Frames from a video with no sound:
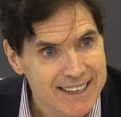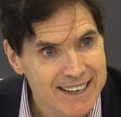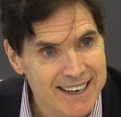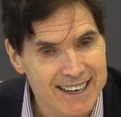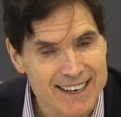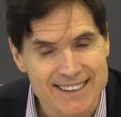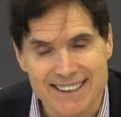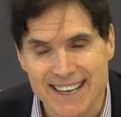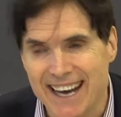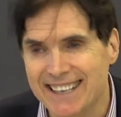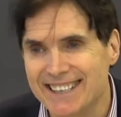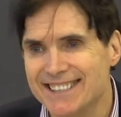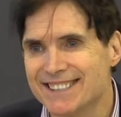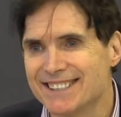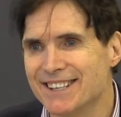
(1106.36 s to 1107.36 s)
Uh,
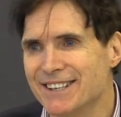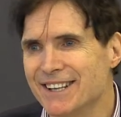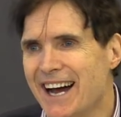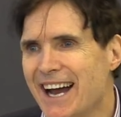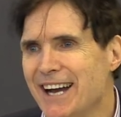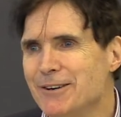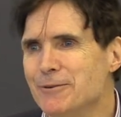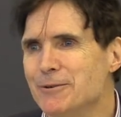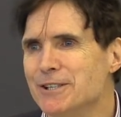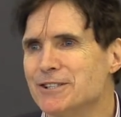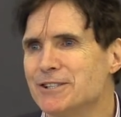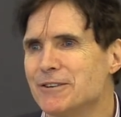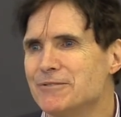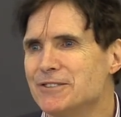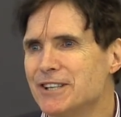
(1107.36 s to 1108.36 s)
that is the
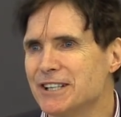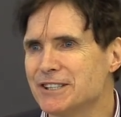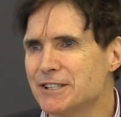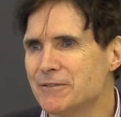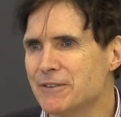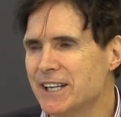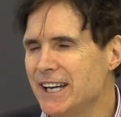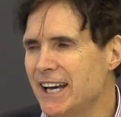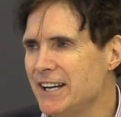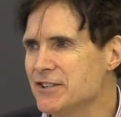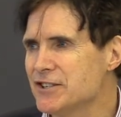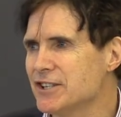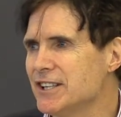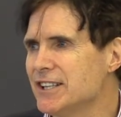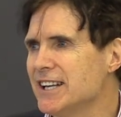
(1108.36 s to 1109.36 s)
language of
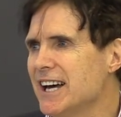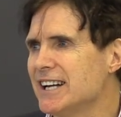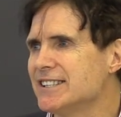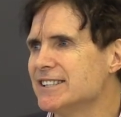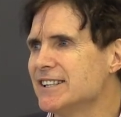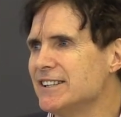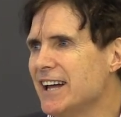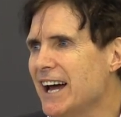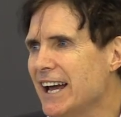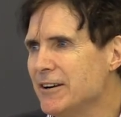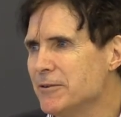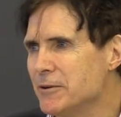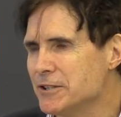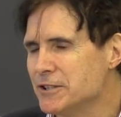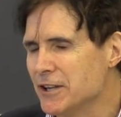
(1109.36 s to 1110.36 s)
justification. That is the
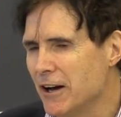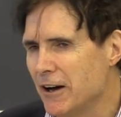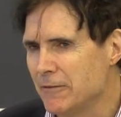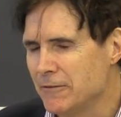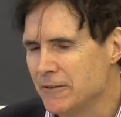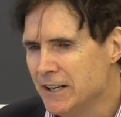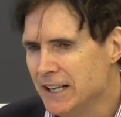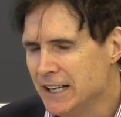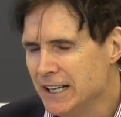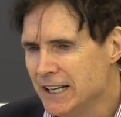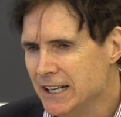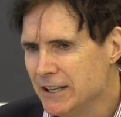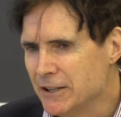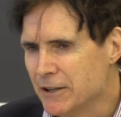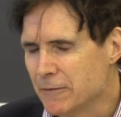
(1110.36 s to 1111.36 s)
language of
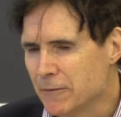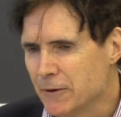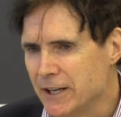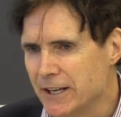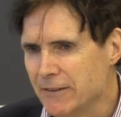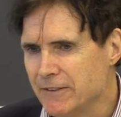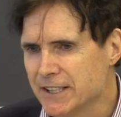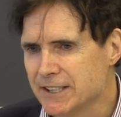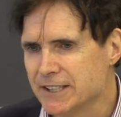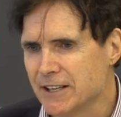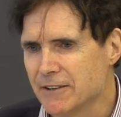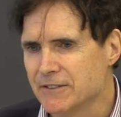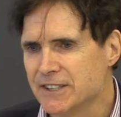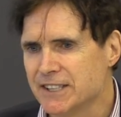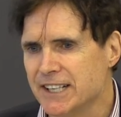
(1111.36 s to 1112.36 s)
the forgiveness
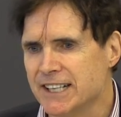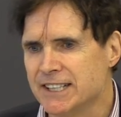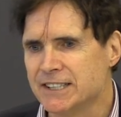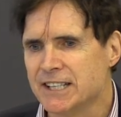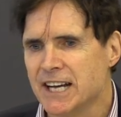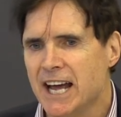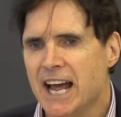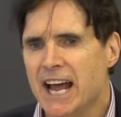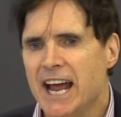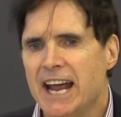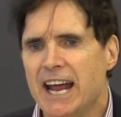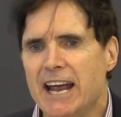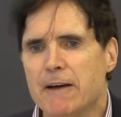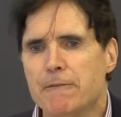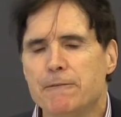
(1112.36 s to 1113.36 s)
of sins.
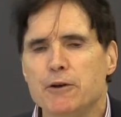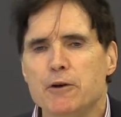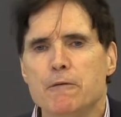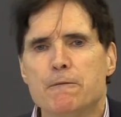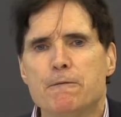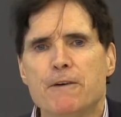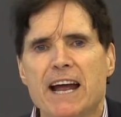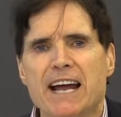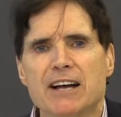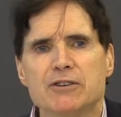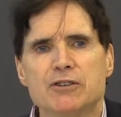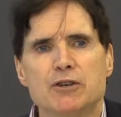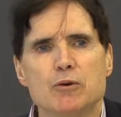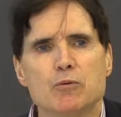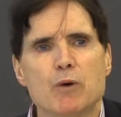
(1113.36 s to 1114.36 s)
If you
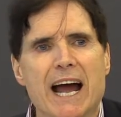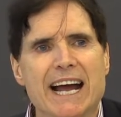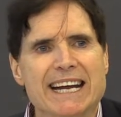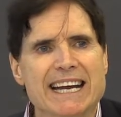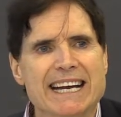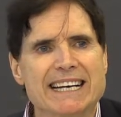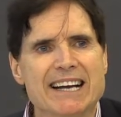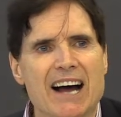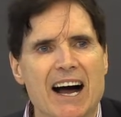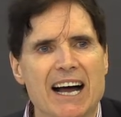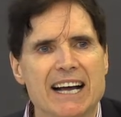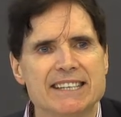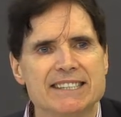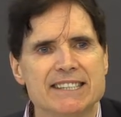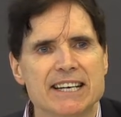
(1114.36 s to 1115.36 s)
fail to
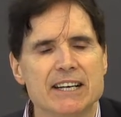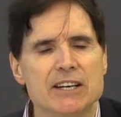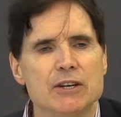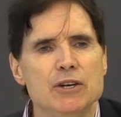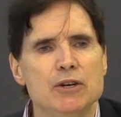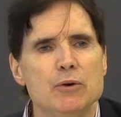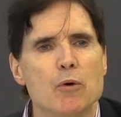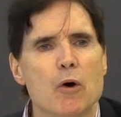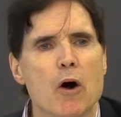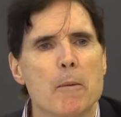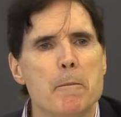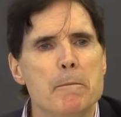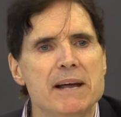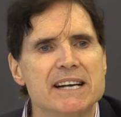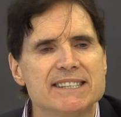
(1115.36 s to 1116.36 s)
recognize it, you
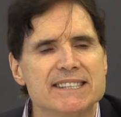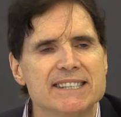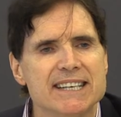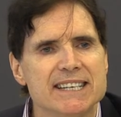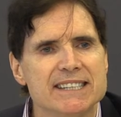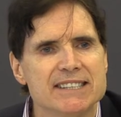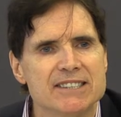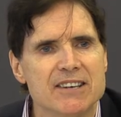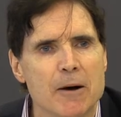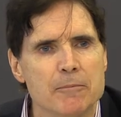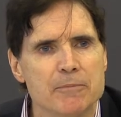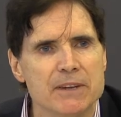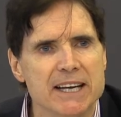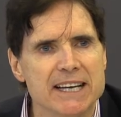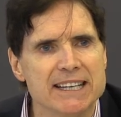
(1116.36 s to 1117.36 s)
are missing
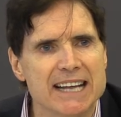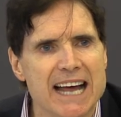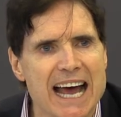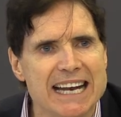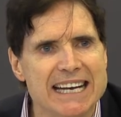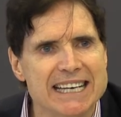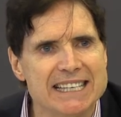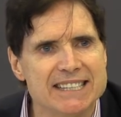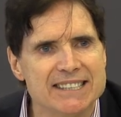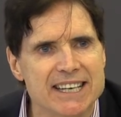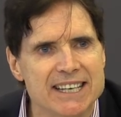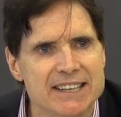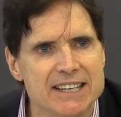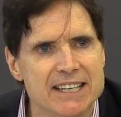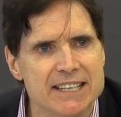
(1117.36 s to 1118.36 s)
something that is
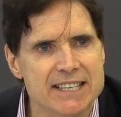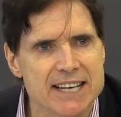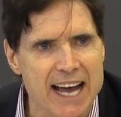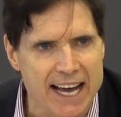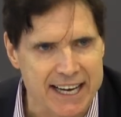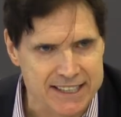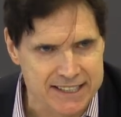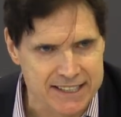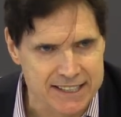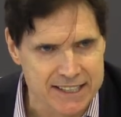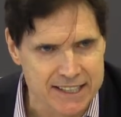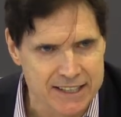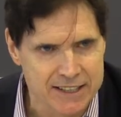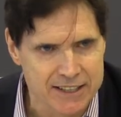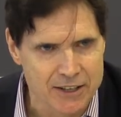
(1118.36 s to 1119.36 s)
in the
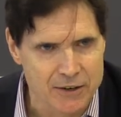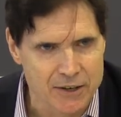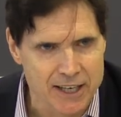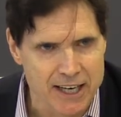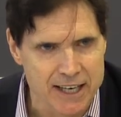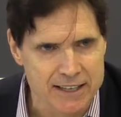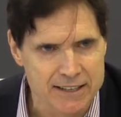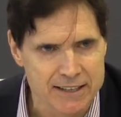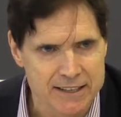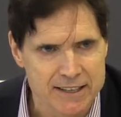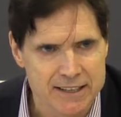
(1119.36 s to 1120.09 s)
text, okay?